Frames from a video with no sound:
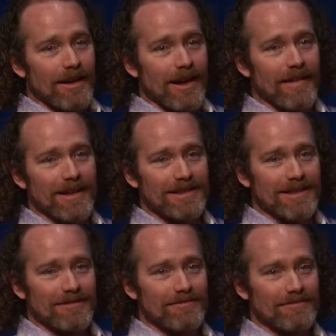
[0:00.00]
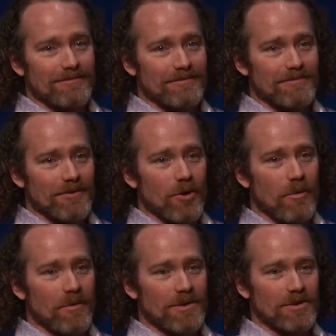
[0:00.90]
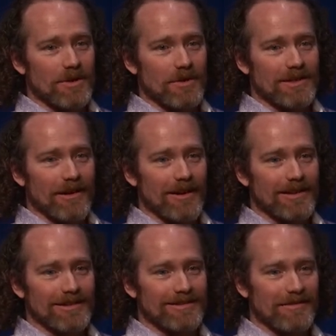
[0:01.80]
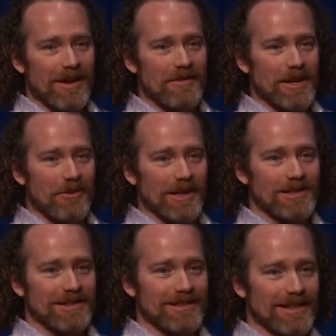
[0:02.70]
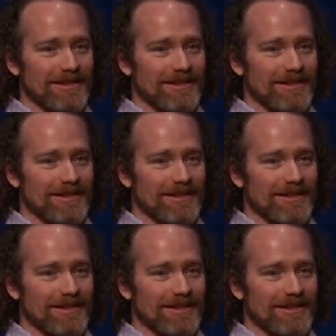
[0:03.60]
And that's it. Hope you've enjoyed my talk, and if you have any questions,